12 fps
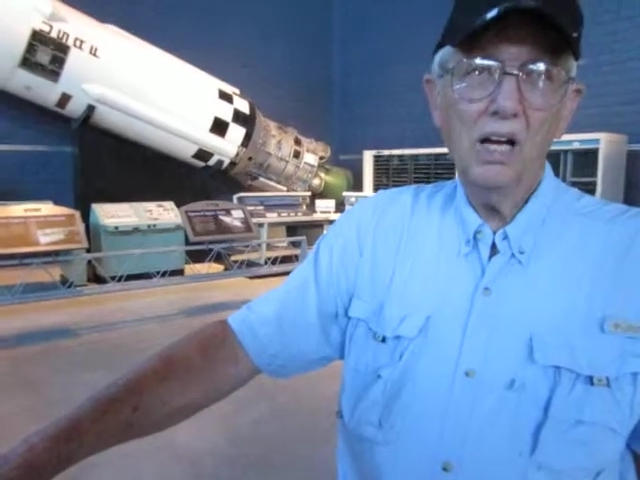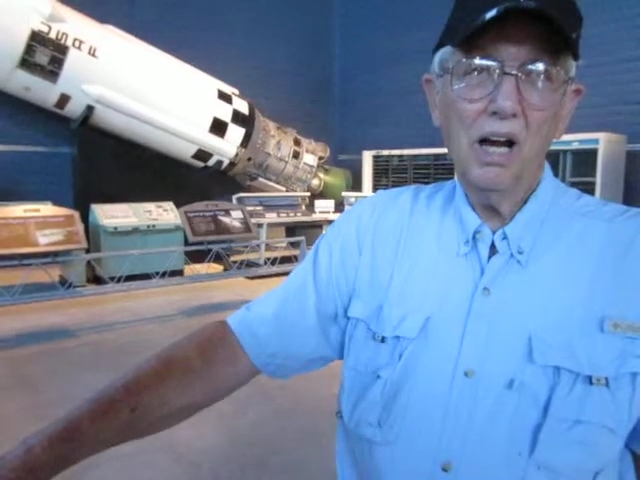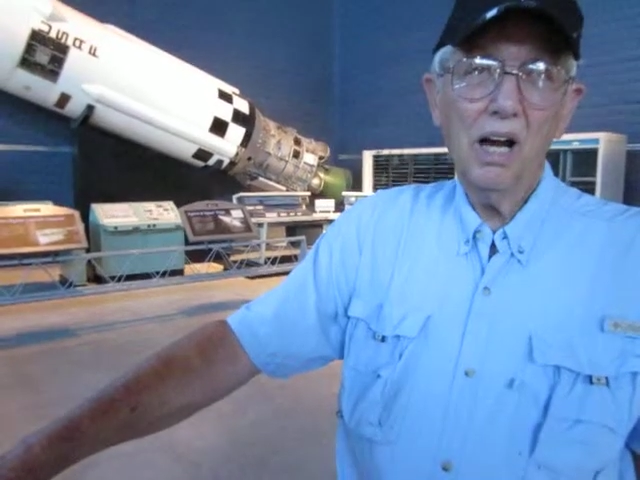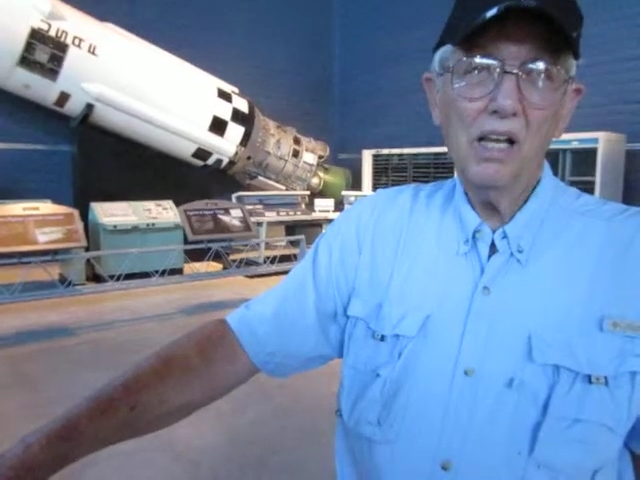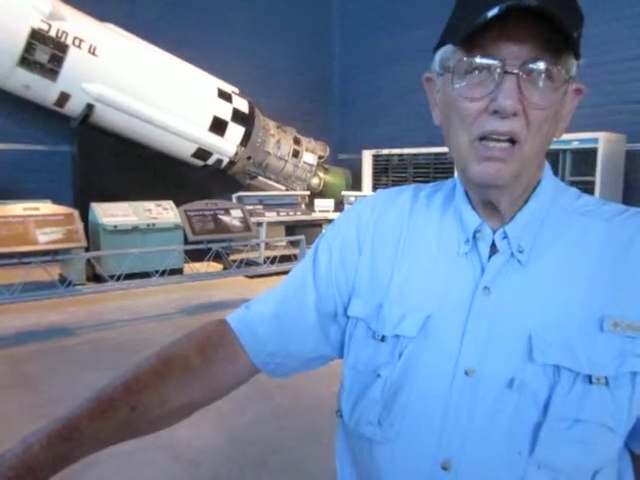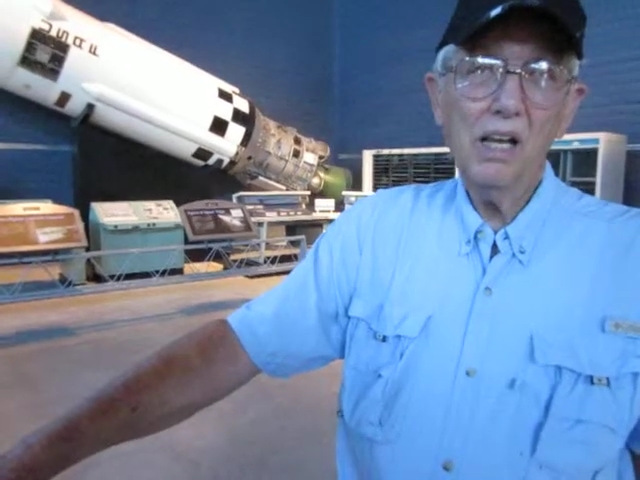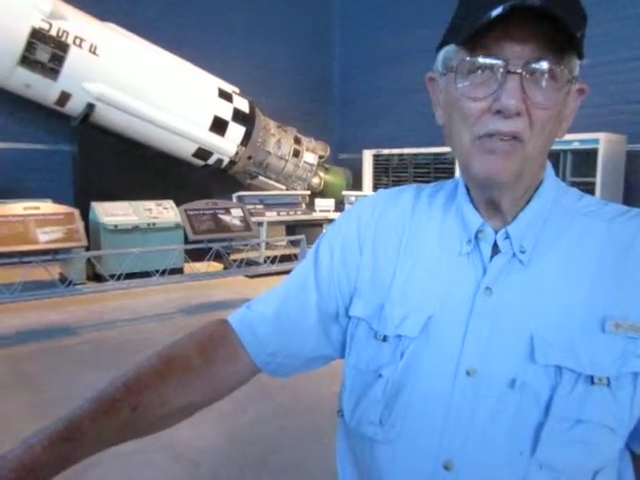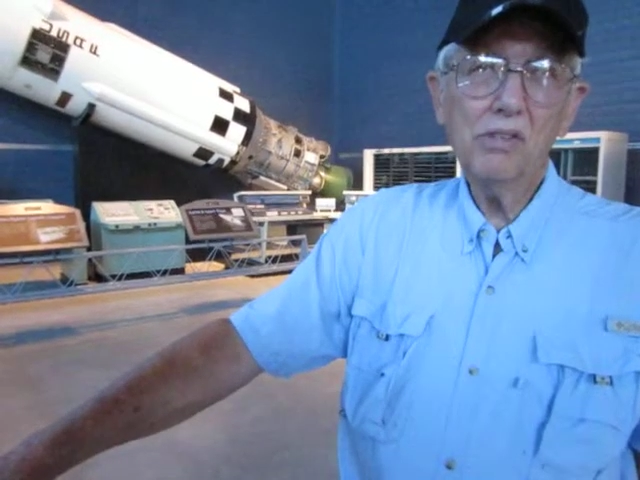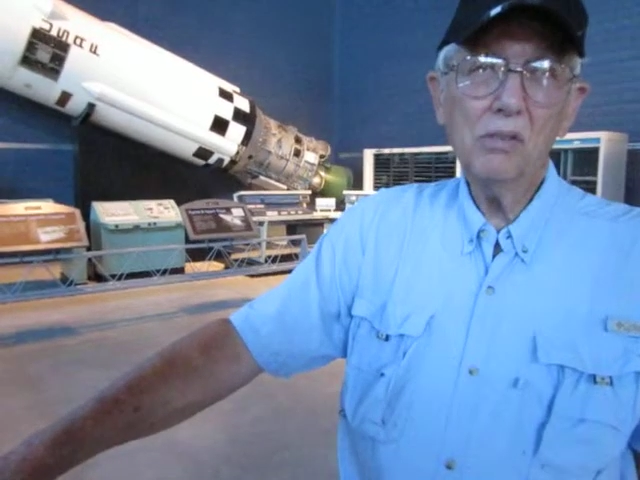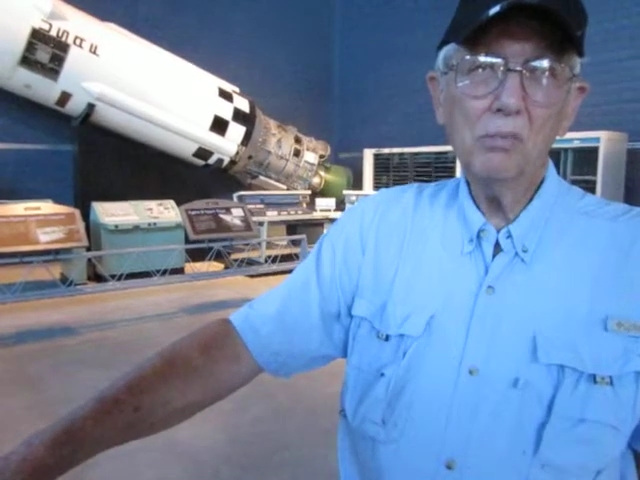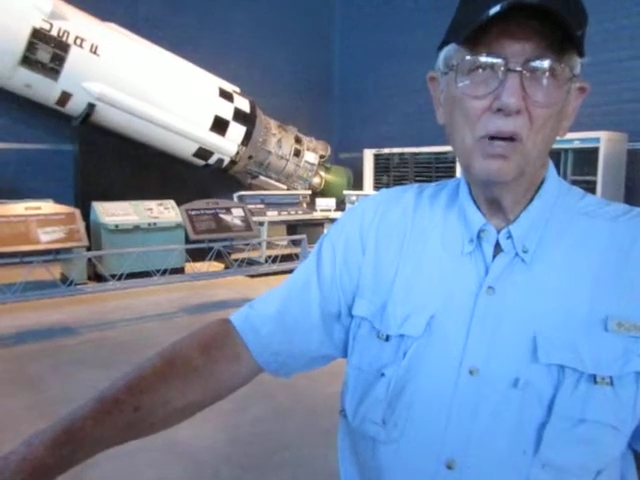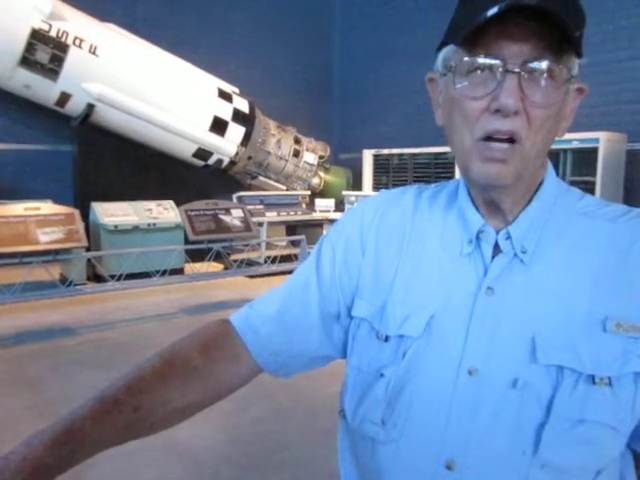I left
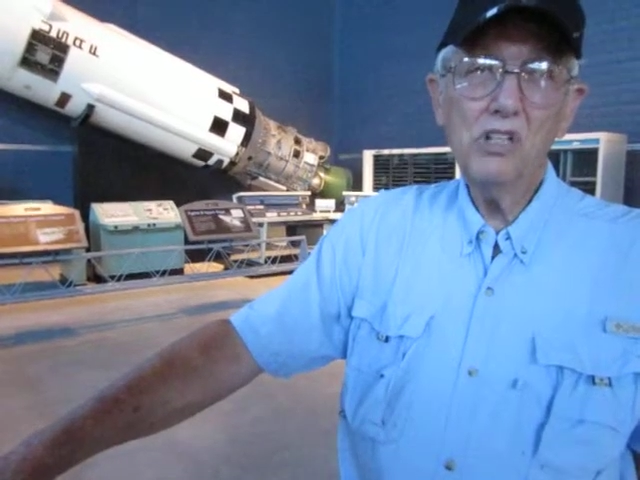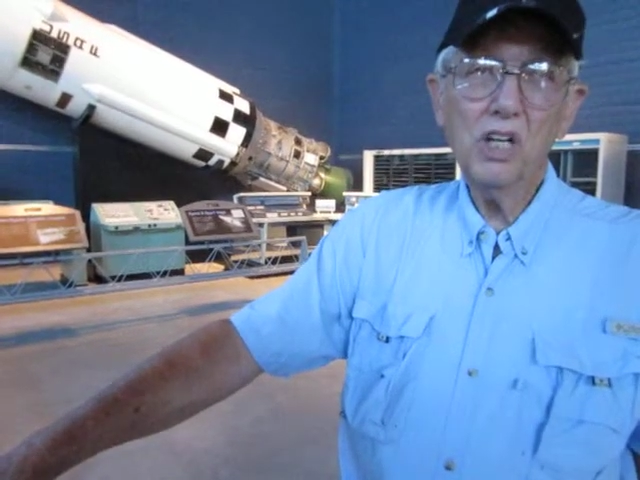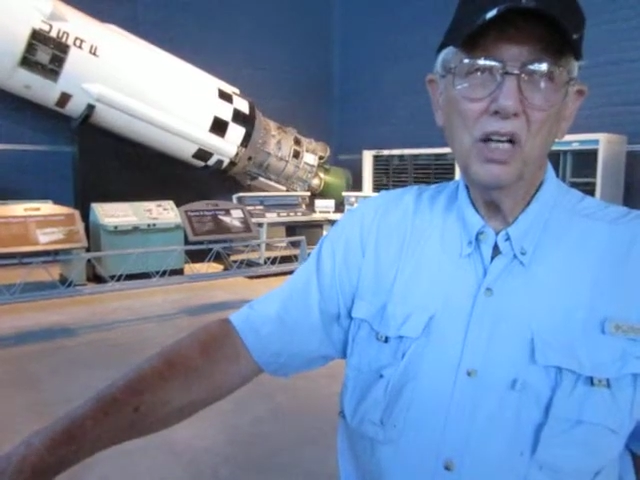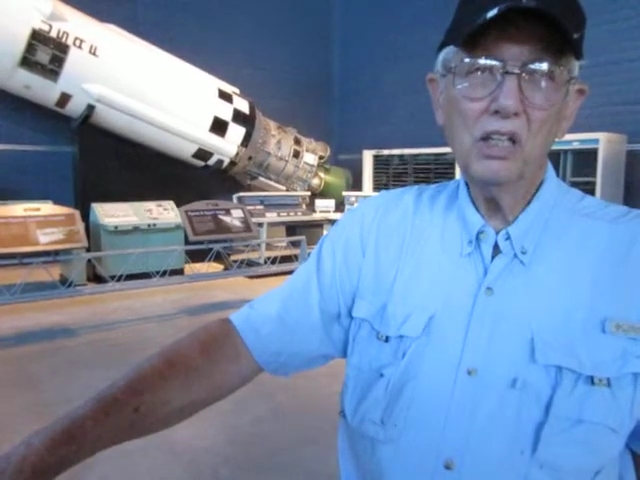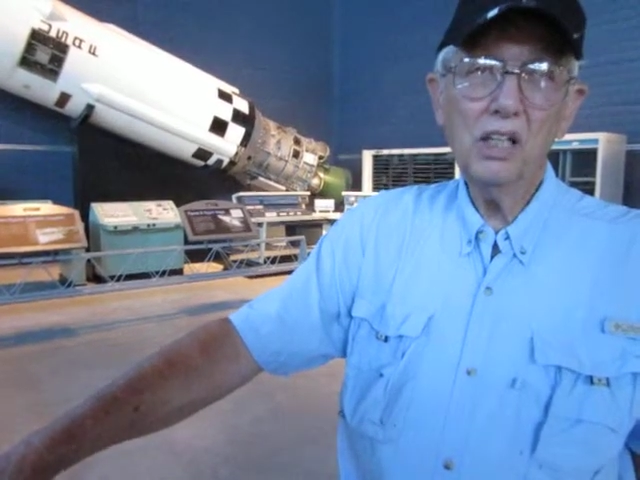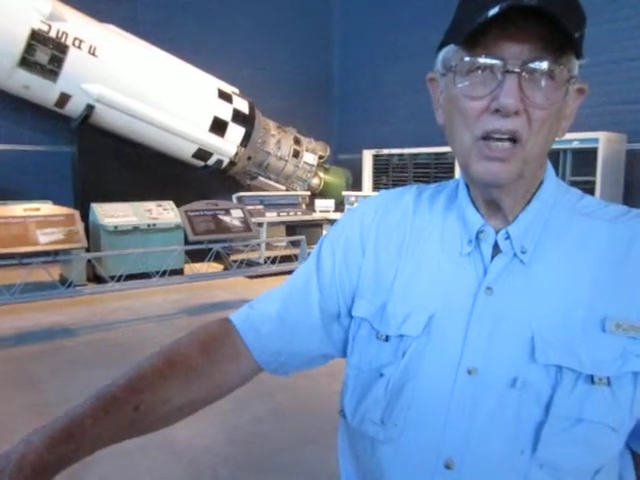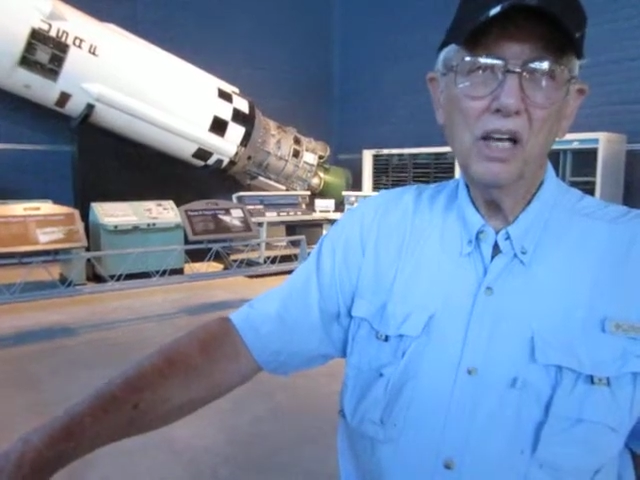the project in